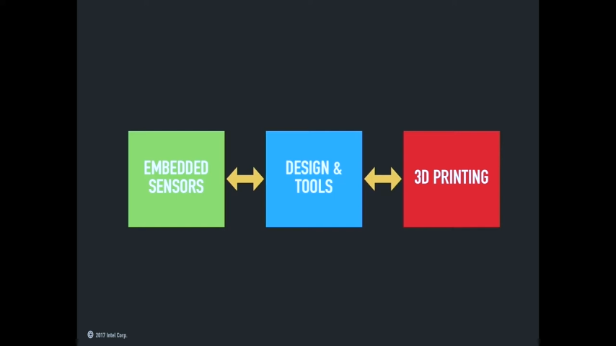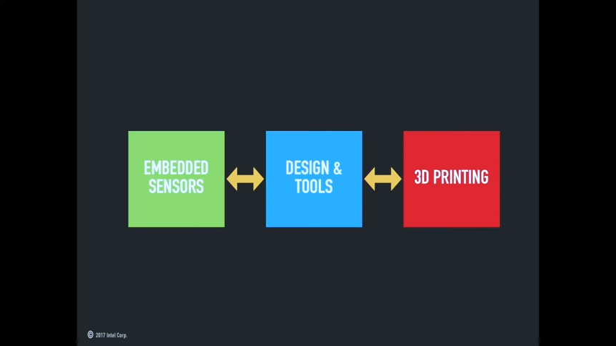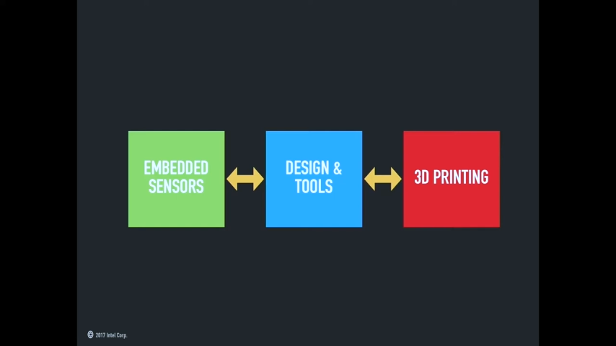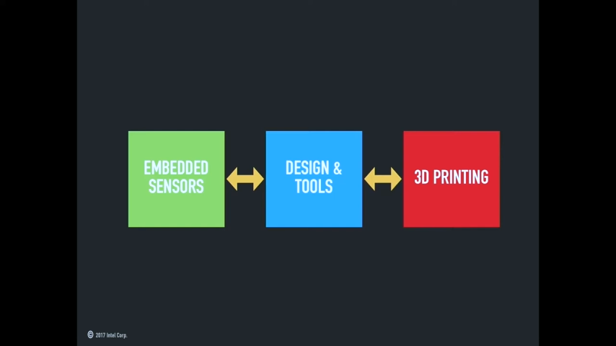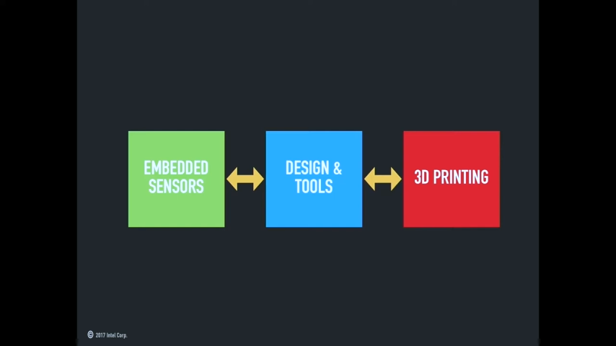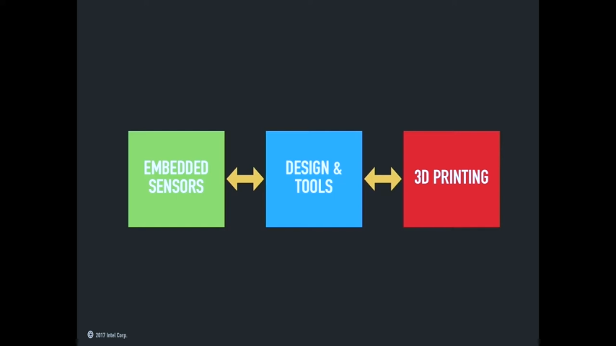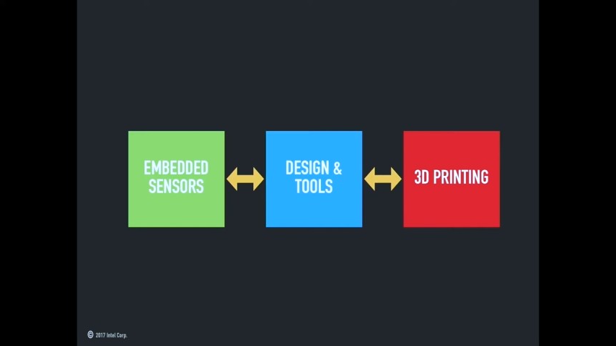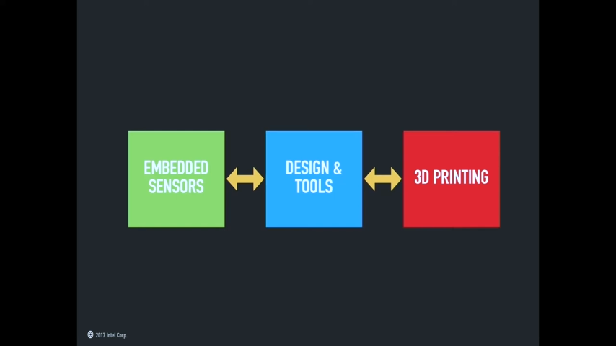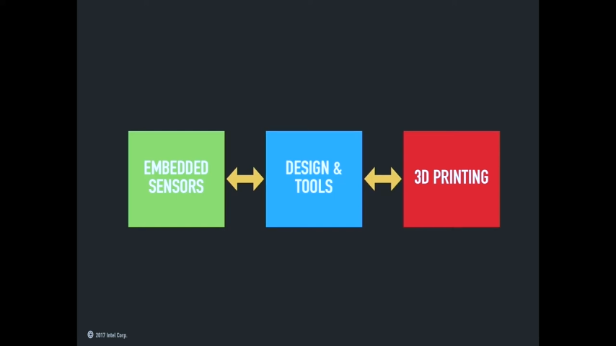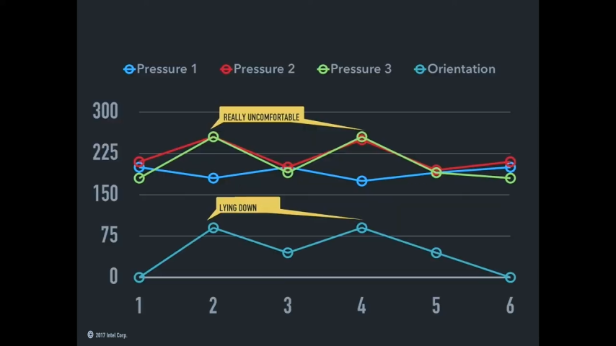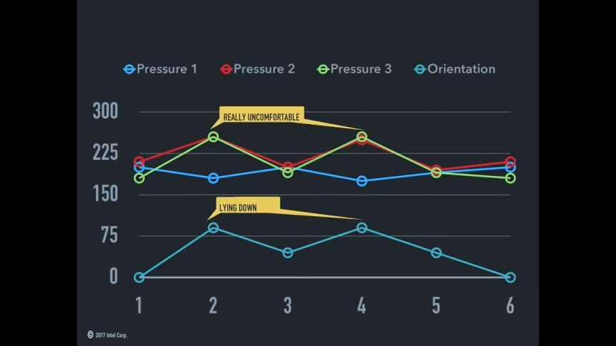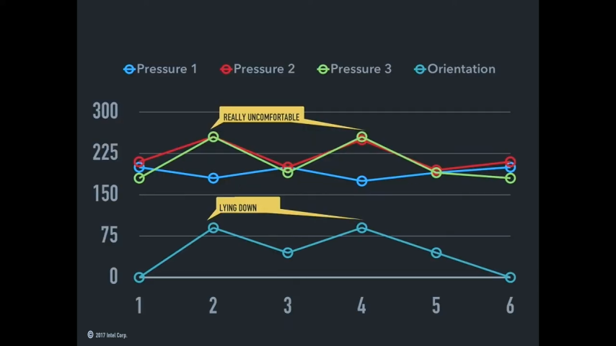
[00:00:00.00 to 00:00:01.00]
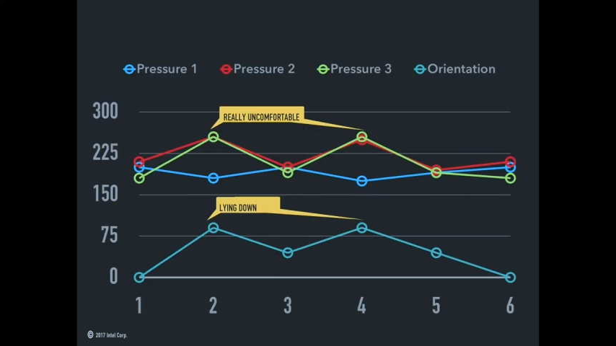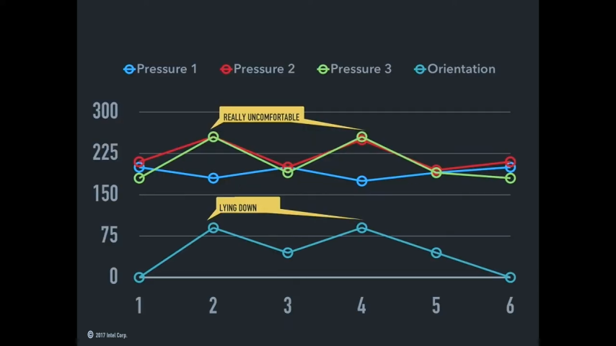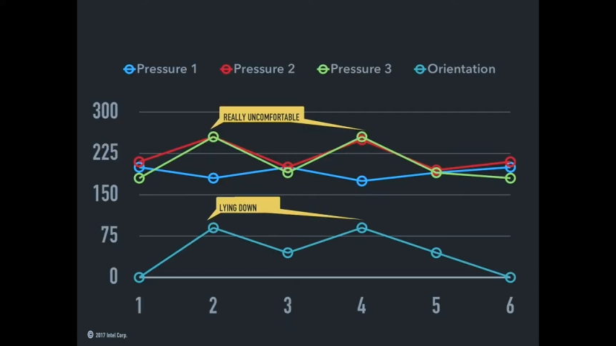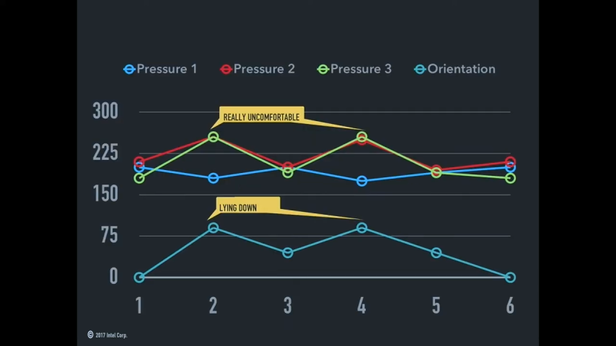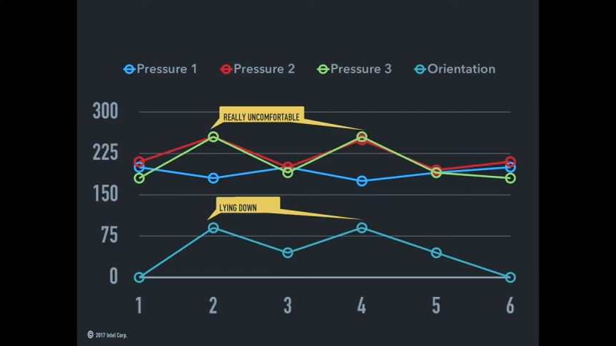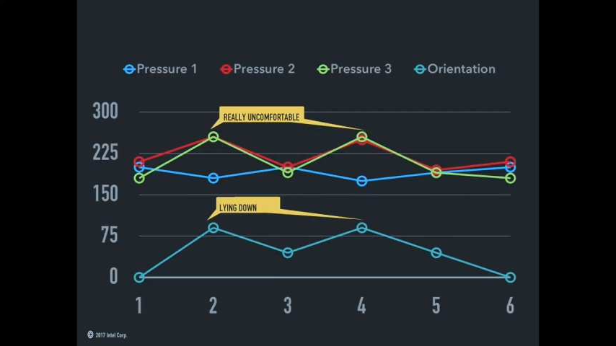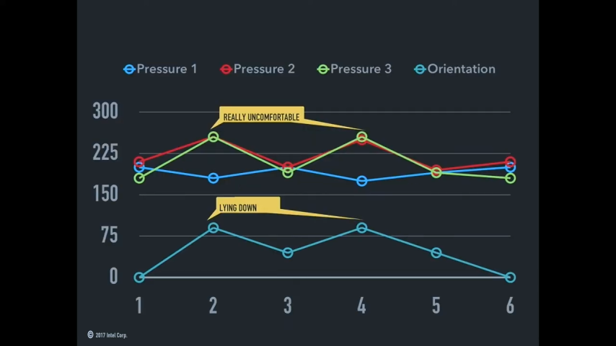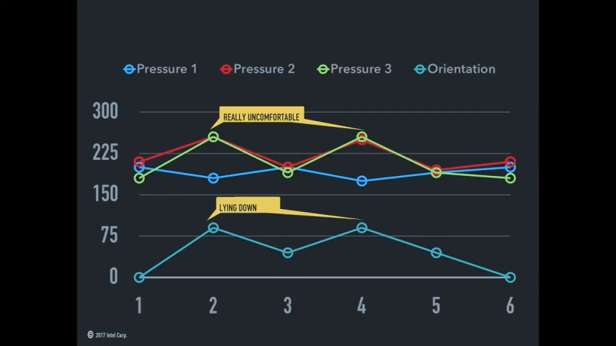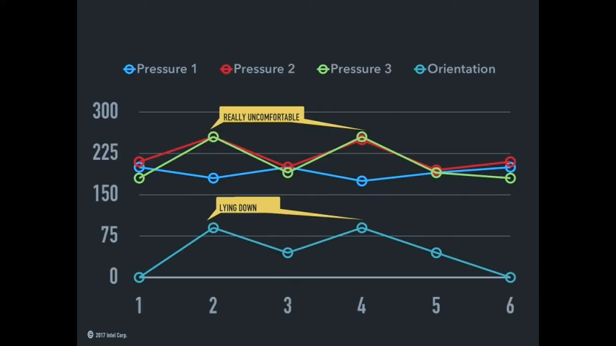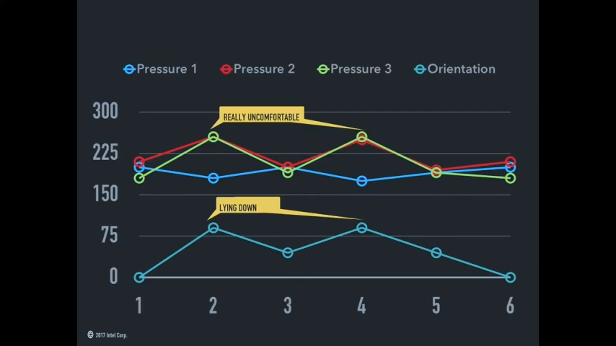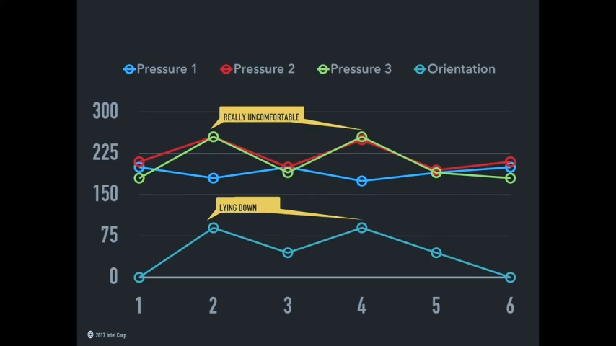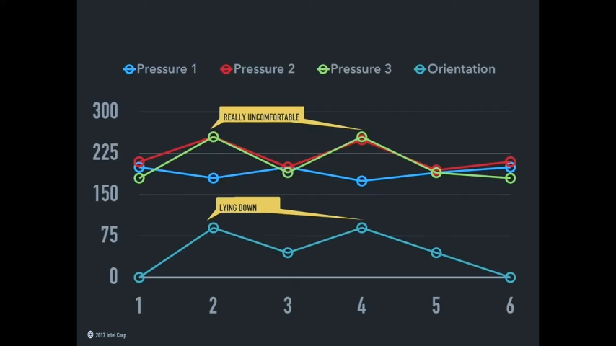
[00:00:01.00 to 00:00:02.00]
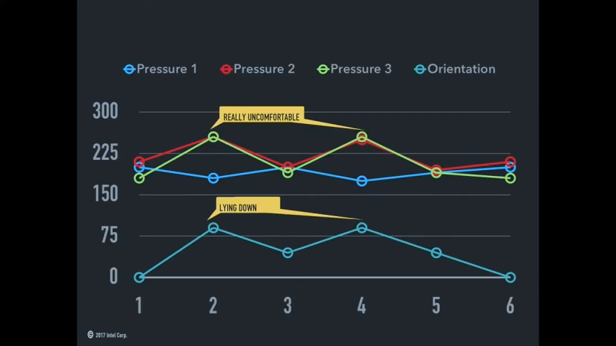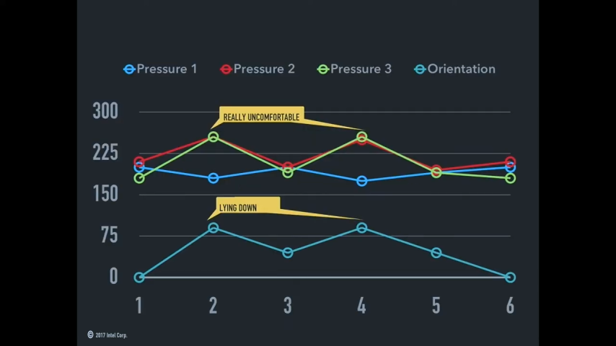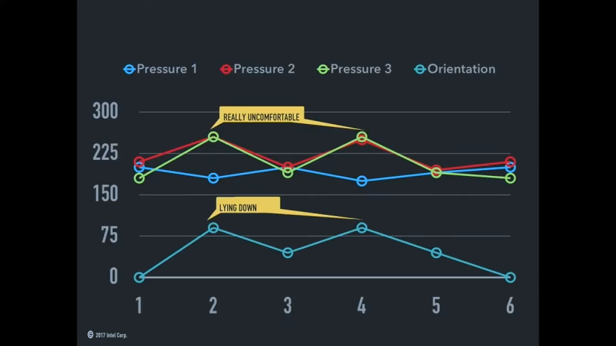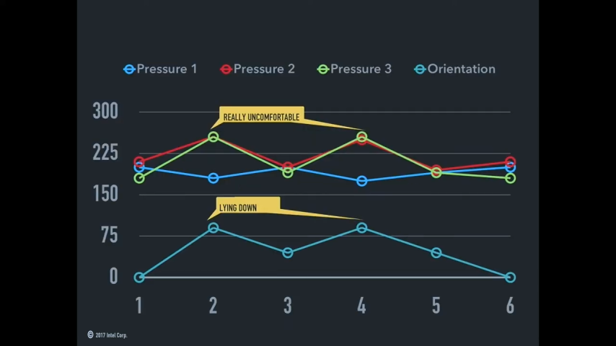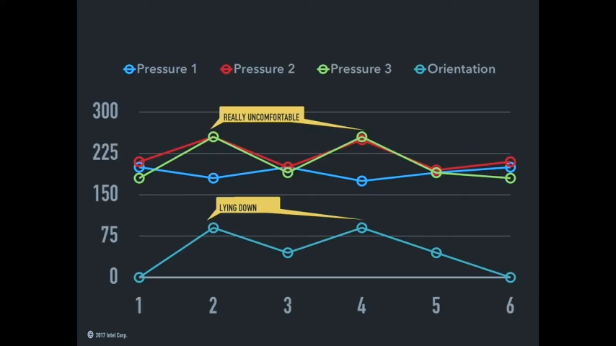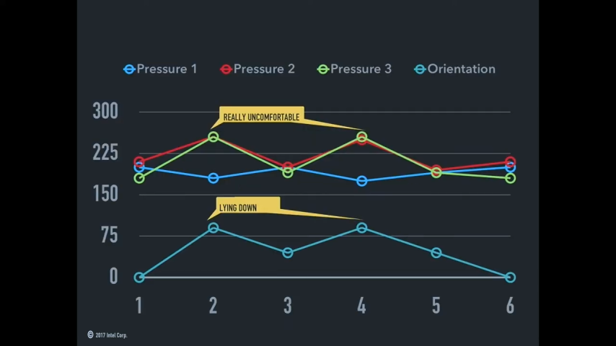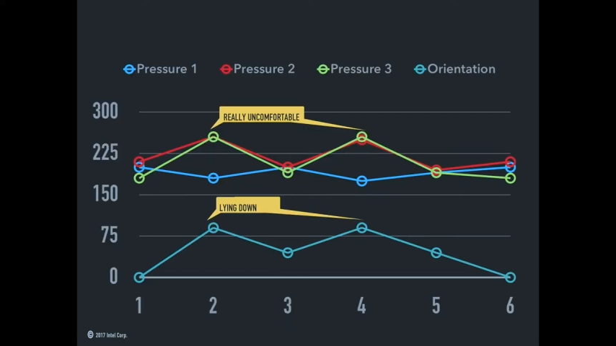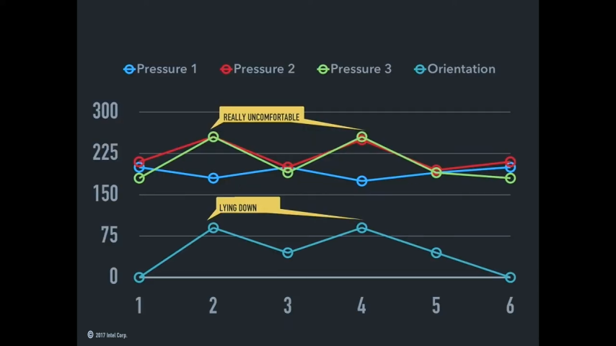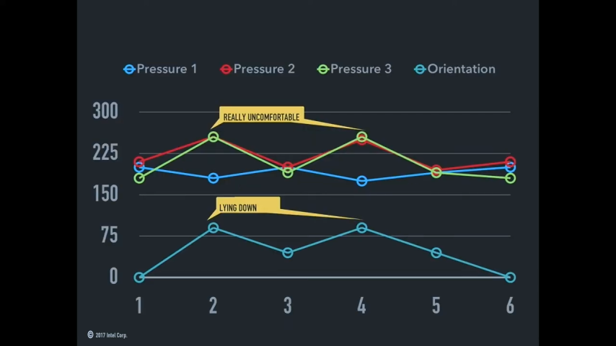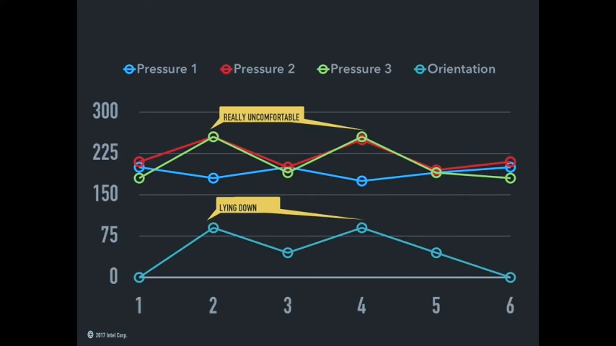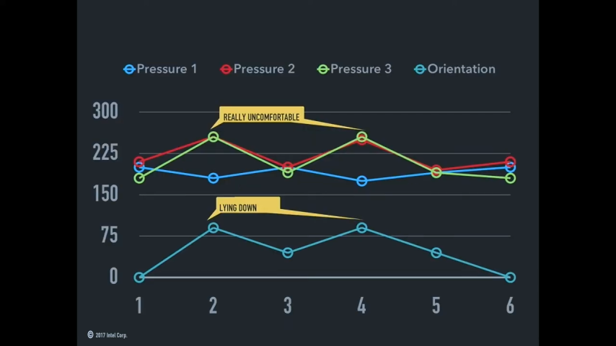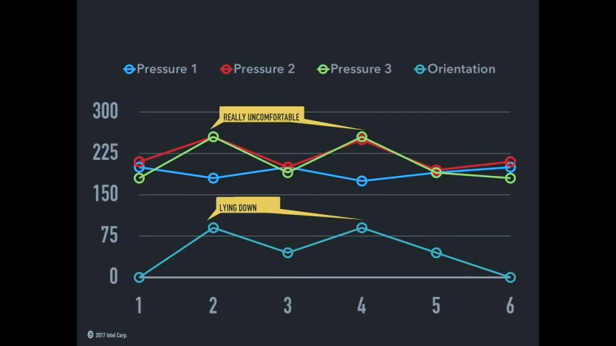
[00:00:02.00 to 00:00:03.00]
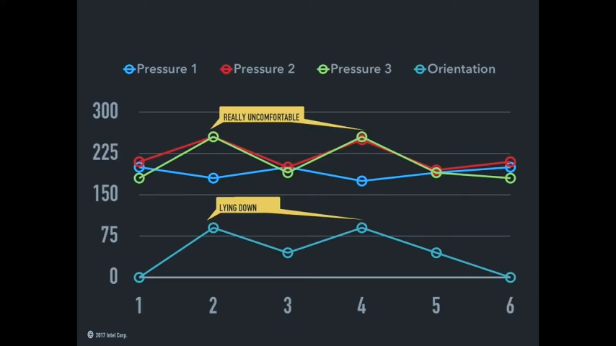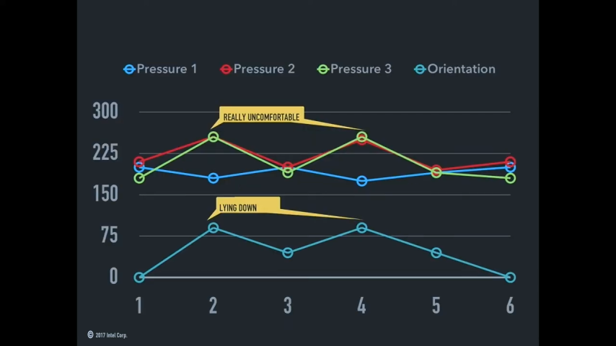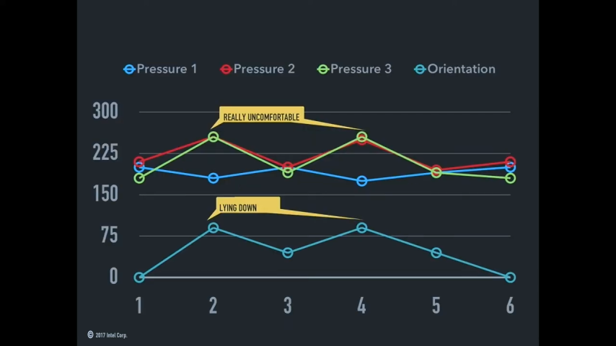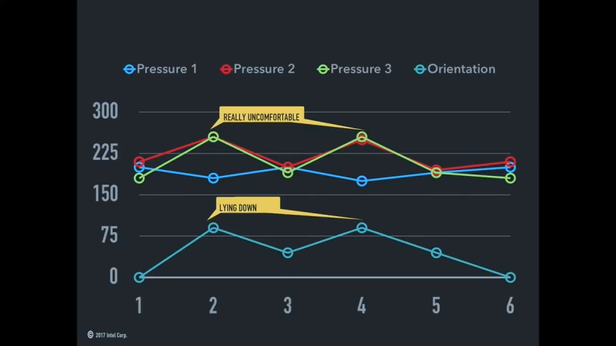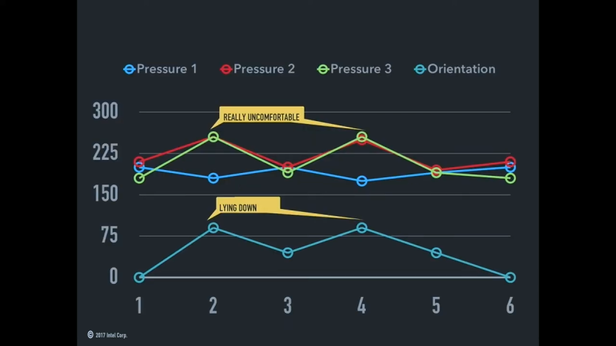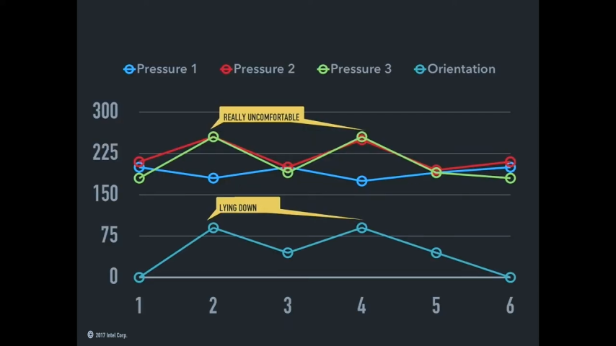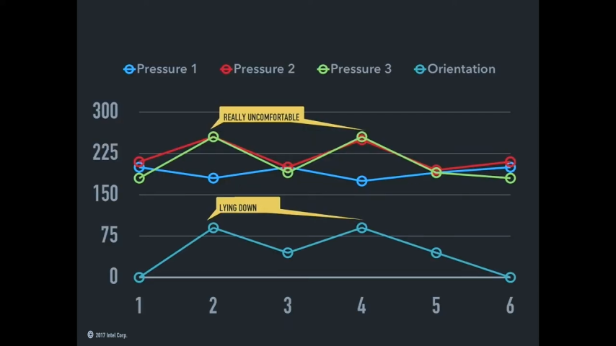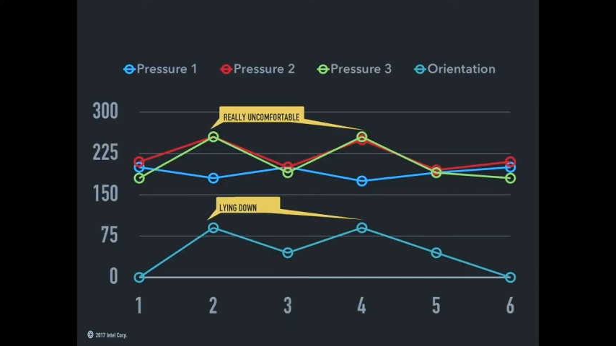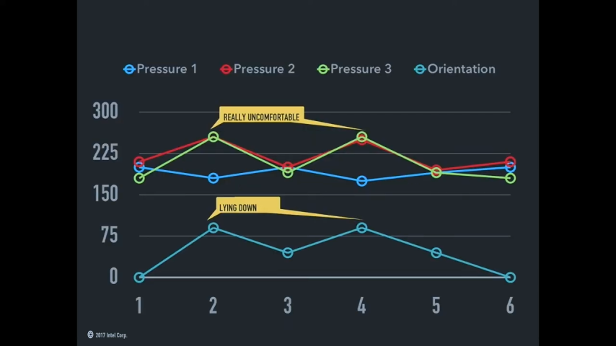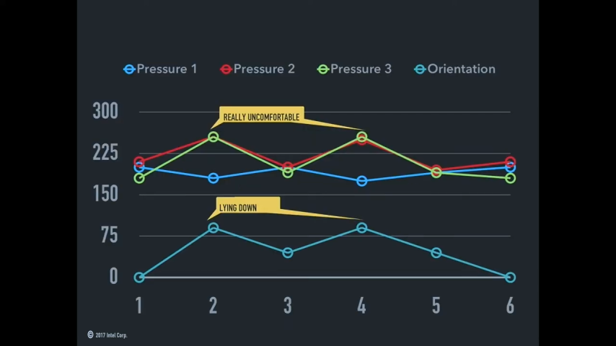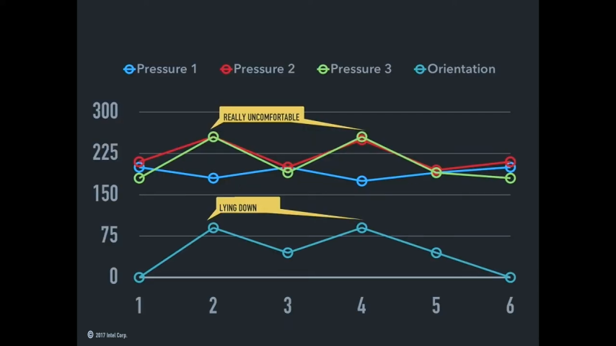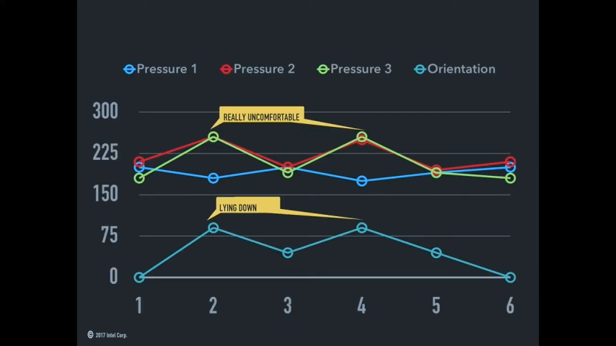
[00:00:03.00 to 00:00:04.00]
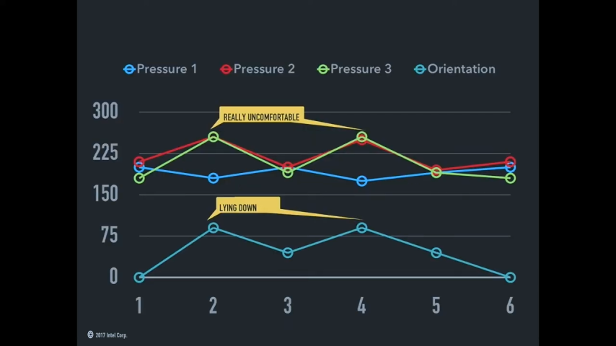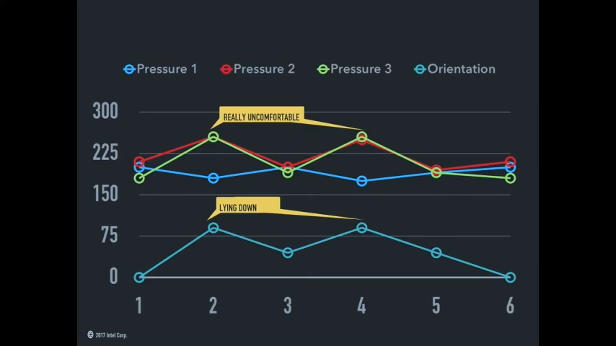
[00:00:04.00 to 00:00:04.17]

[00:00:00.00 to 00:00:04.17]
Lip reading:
[unreadable: no face in view]